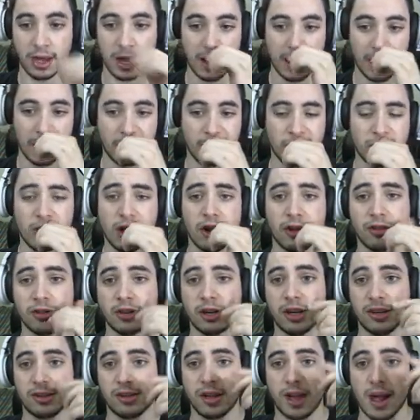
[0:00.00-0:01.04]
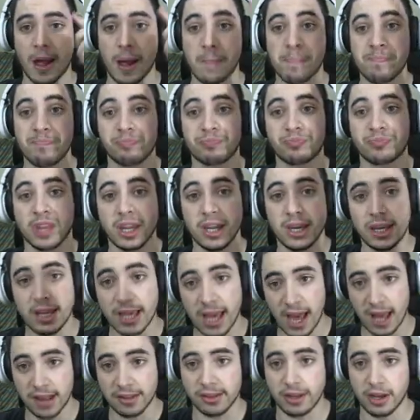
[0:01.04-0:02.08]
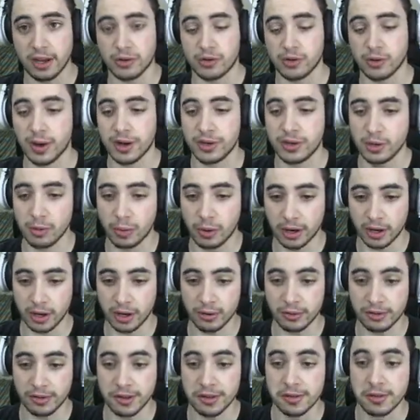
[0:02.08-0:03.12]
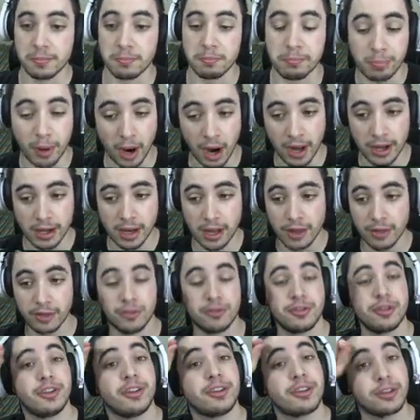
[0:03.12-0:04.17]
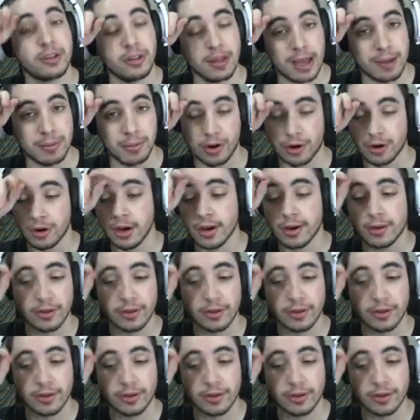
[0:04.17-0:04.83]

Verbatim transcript: And I know you guys are going to say, yes, Andrew, I do want a new season, but there's a disclaimer.